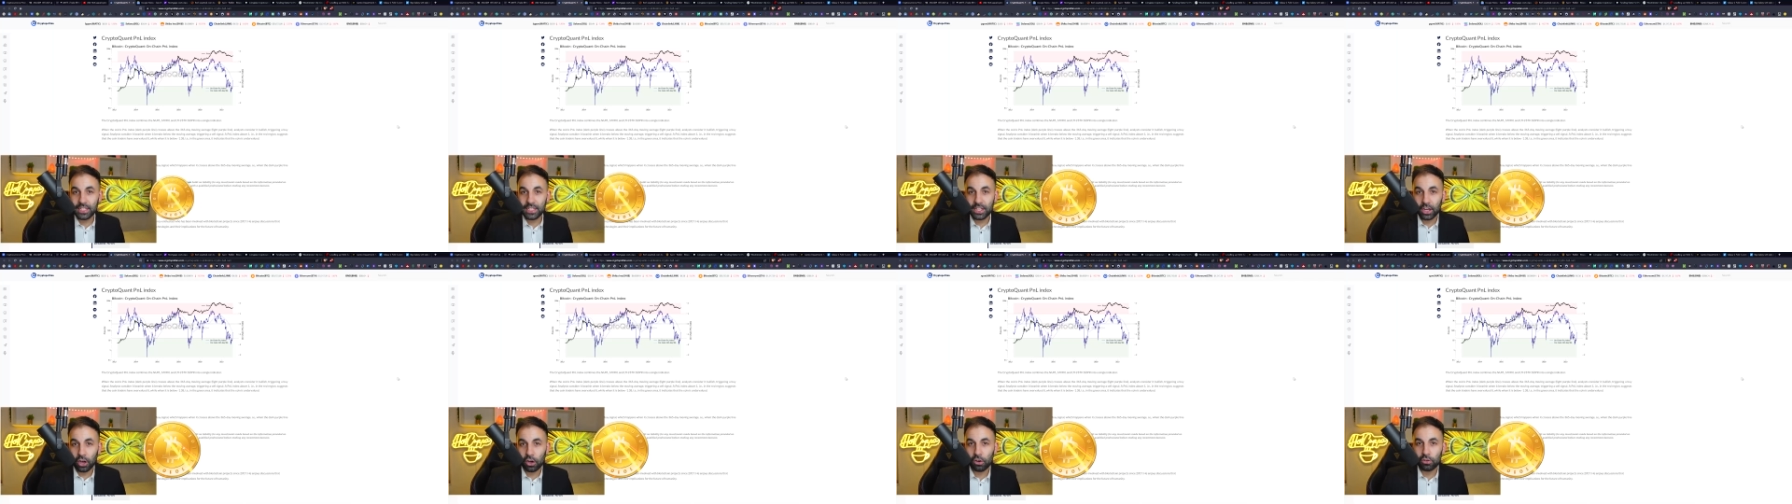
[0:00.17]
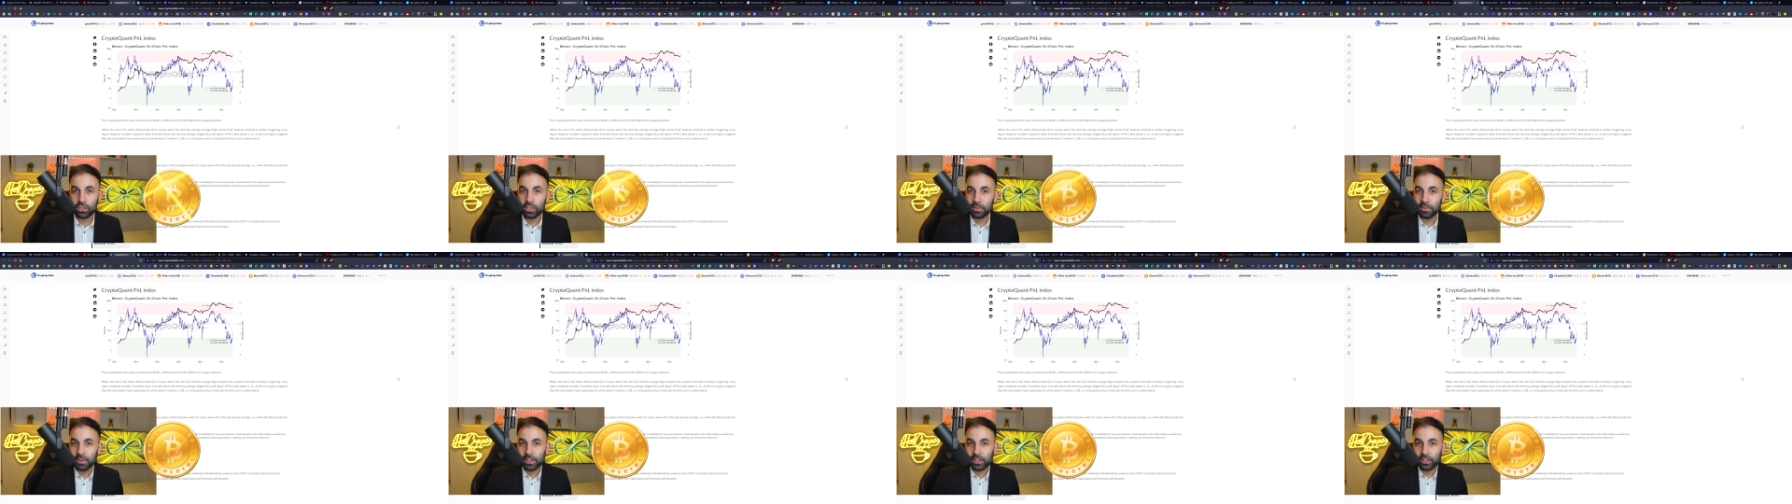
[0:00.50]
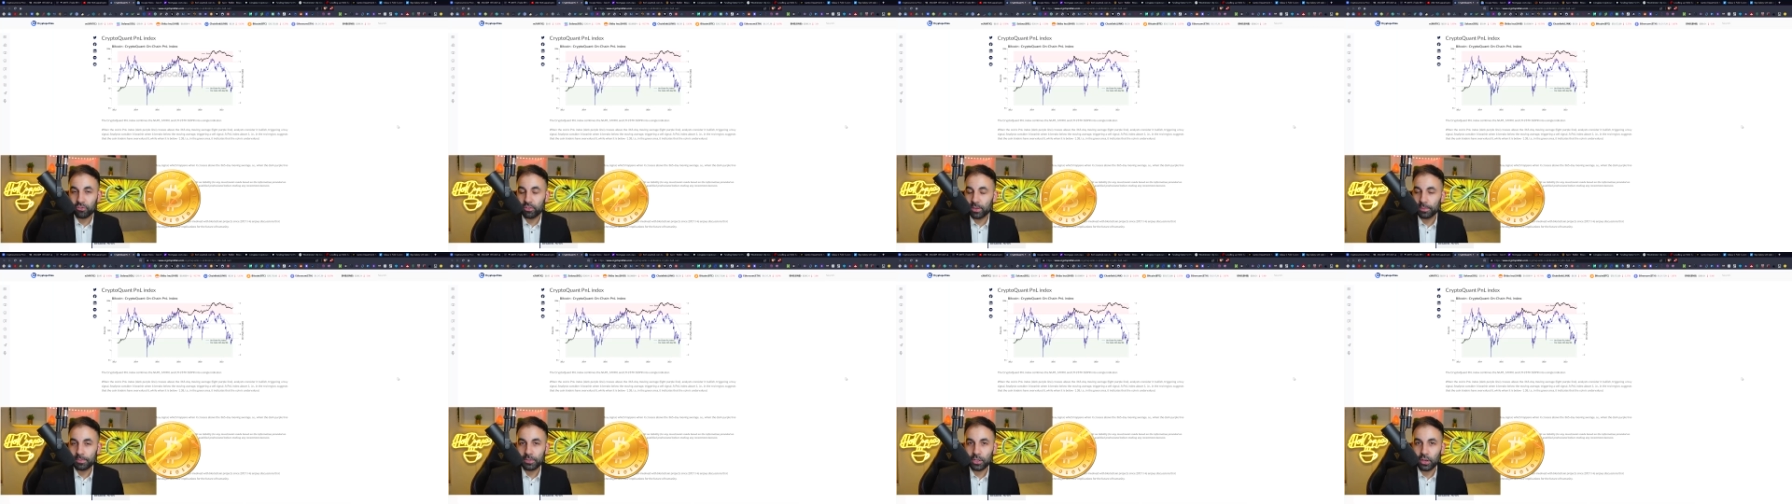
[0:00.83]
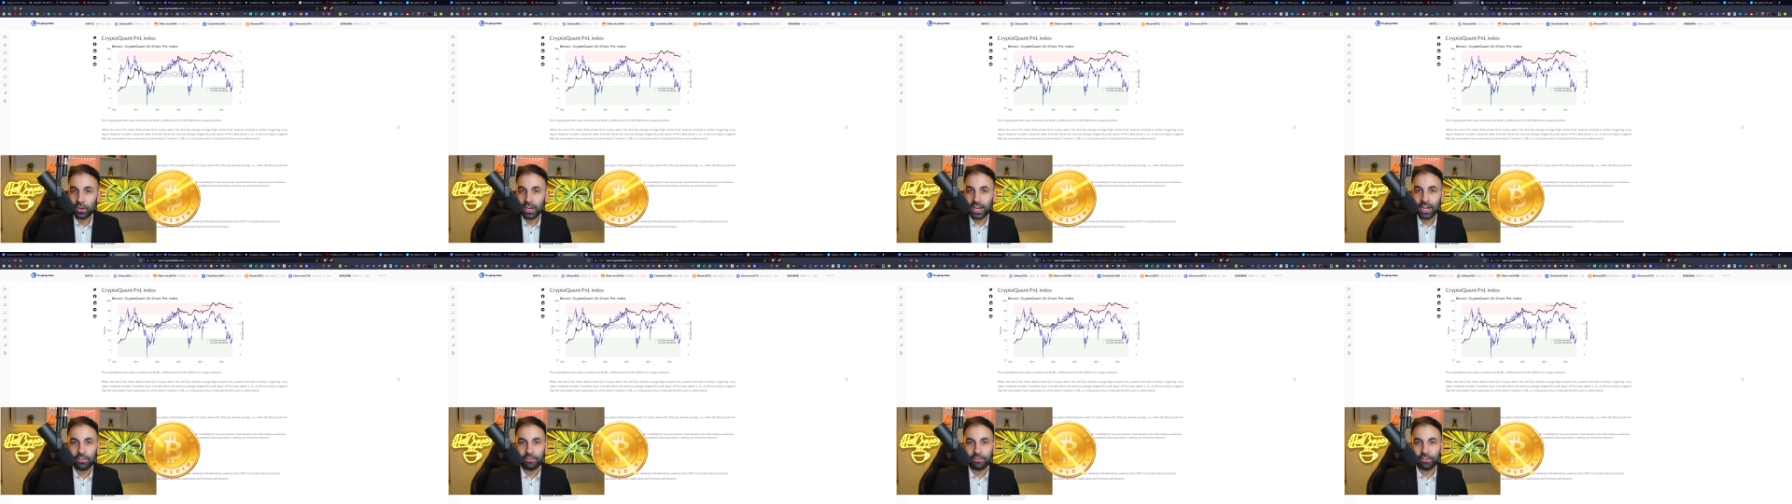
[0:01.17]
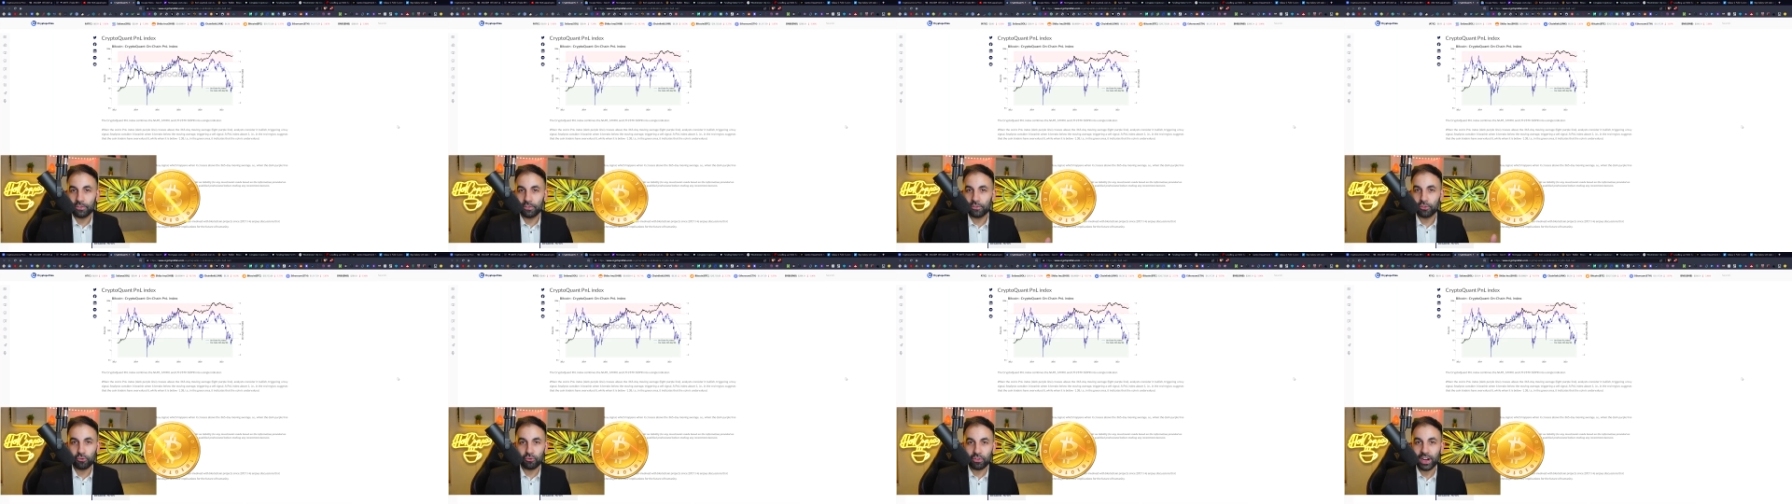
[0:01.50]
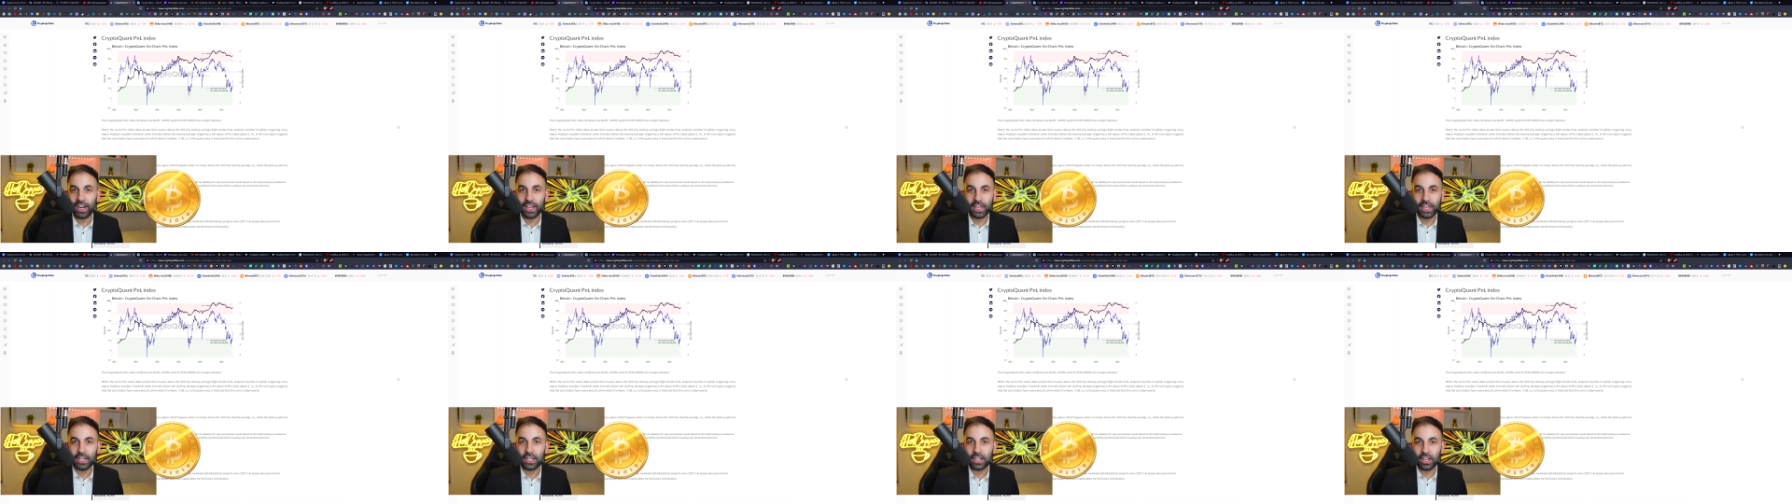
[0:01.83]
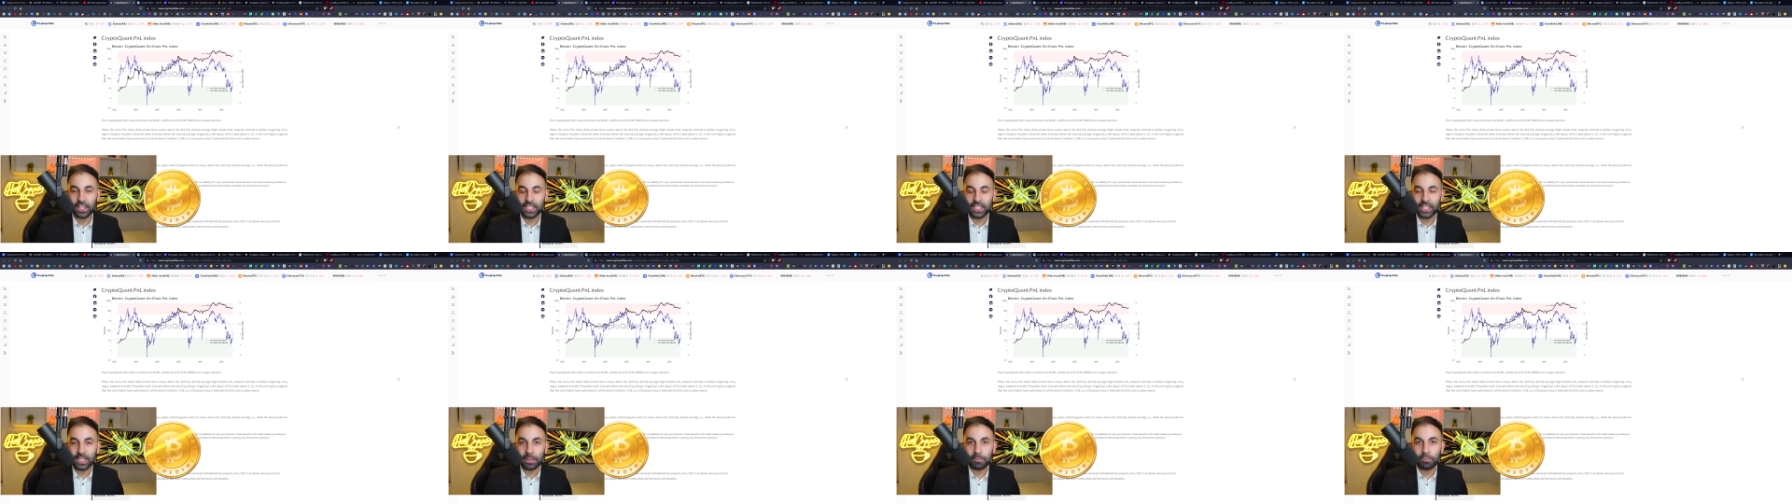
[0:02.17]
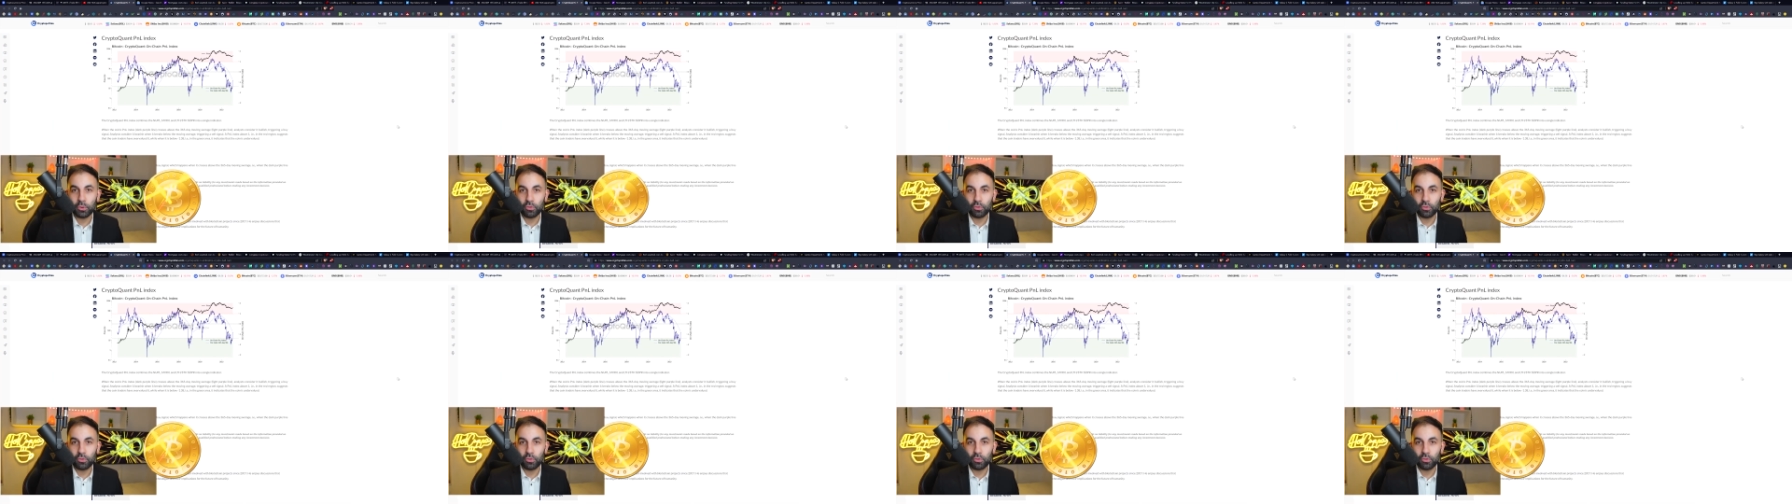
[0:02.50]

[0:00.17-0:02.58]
is the ultimate crypto alpha for recognizing